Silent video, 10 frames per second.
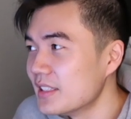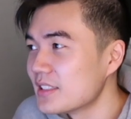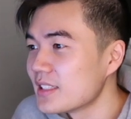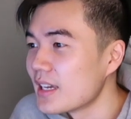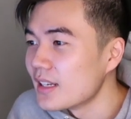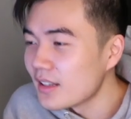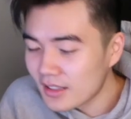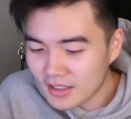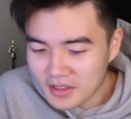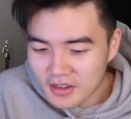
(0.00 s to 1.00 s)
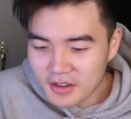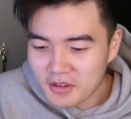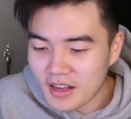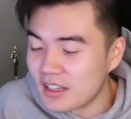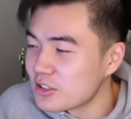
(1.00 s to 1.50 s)
insane.
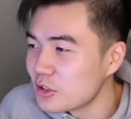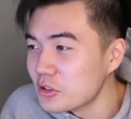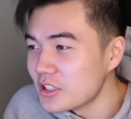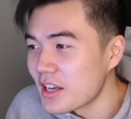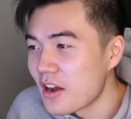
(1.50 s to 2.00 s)
House of Gucci